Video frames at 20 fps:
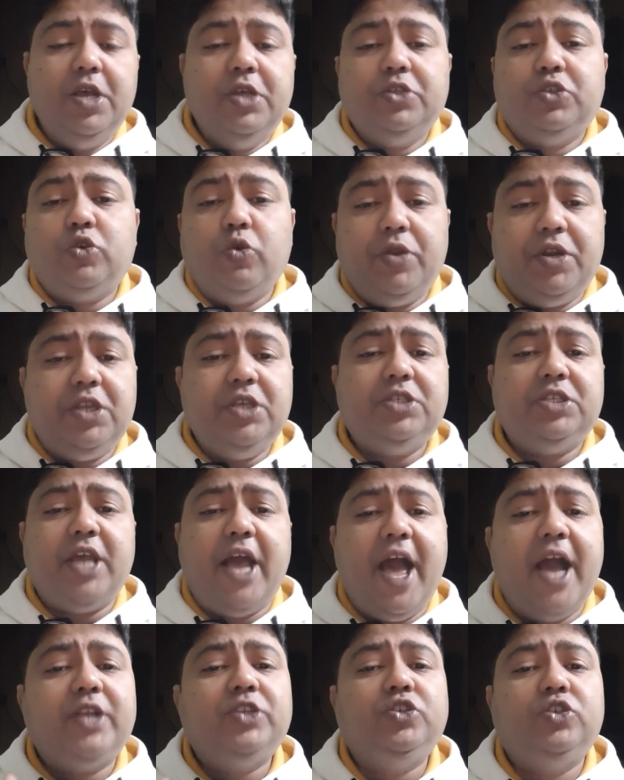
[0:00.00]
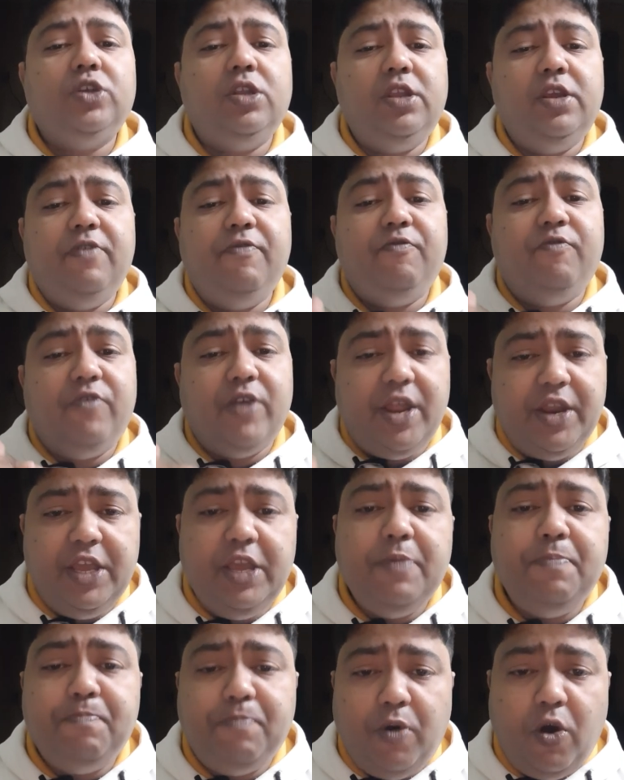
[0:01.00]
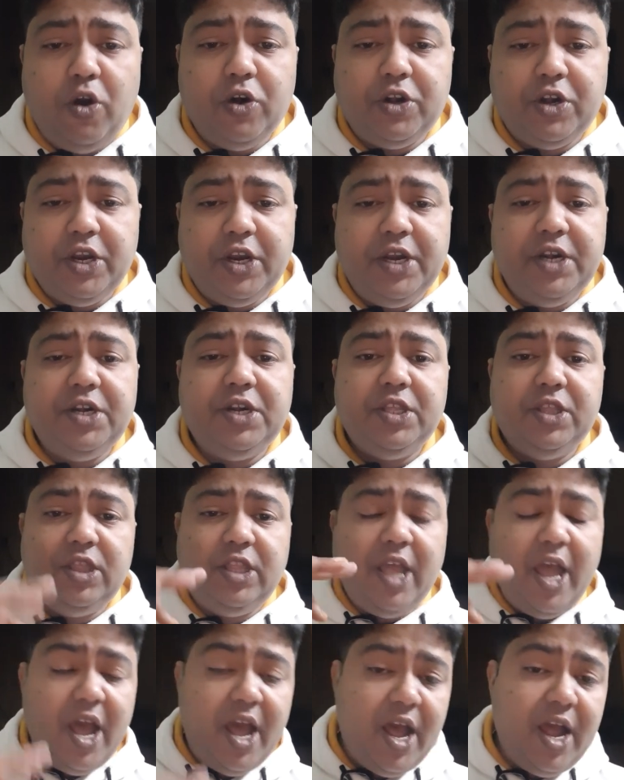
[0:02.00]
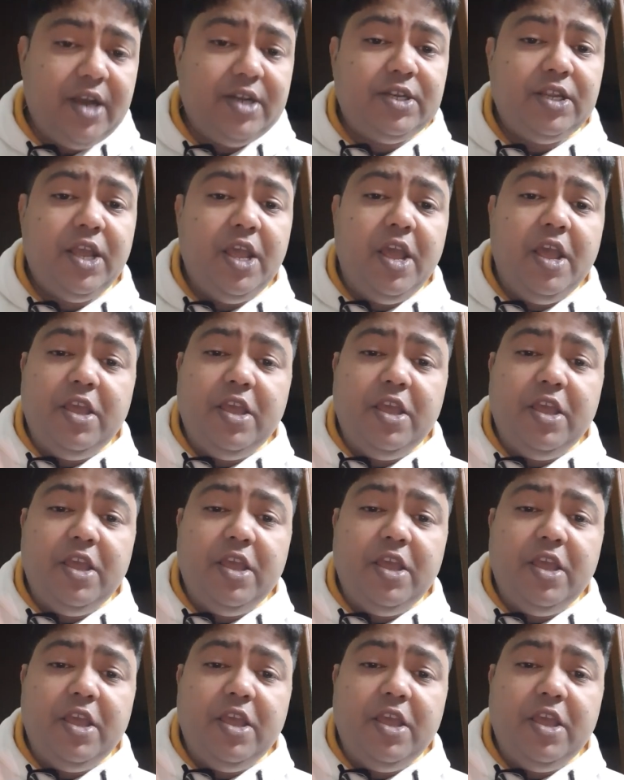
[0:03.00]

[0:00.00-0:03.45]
So it is actually very important that